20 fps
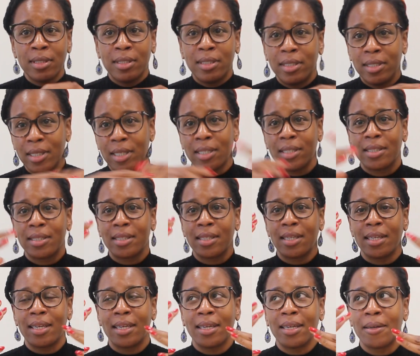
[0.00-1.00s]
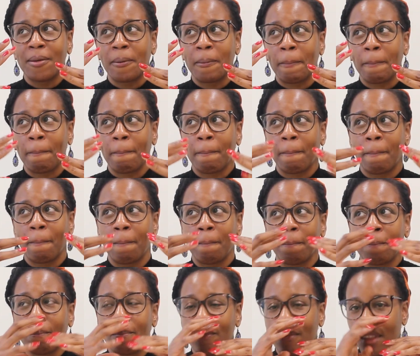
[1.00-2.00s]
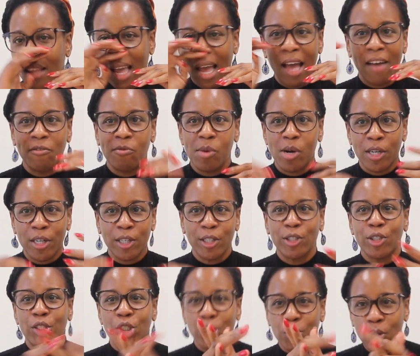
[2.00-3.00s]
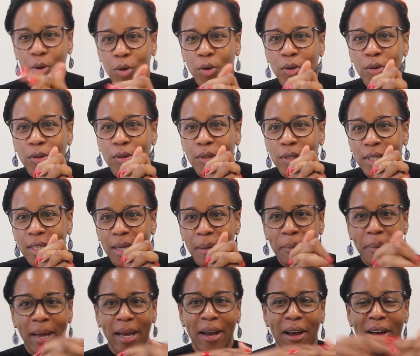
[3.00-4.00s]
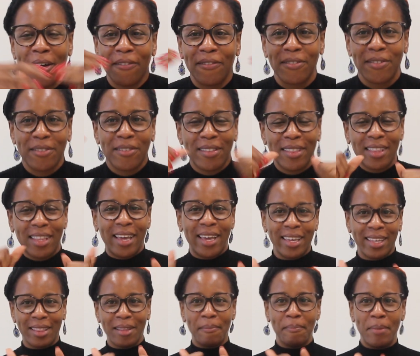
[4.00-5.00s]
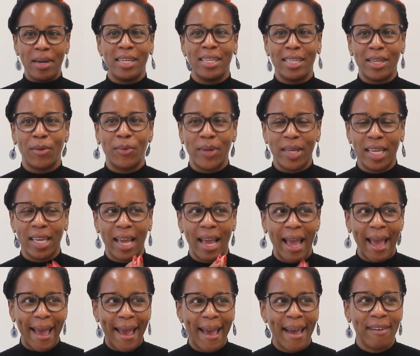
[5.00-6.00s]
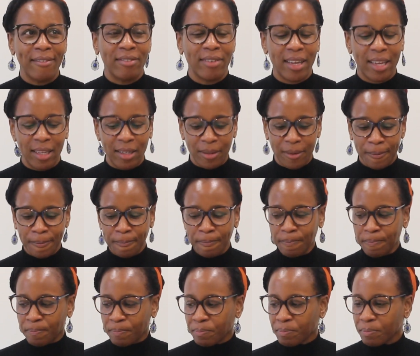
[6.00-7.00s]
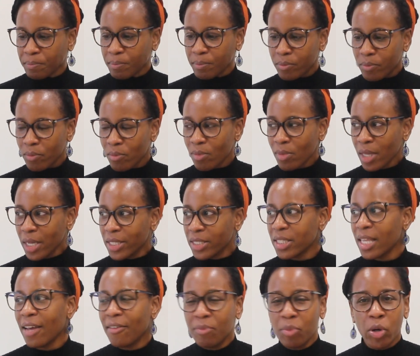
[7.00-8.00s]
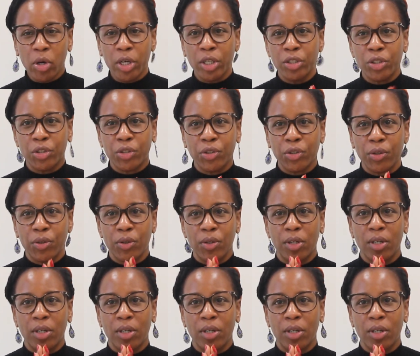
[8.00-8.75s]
just have more control about like the money that we have, and let's have more control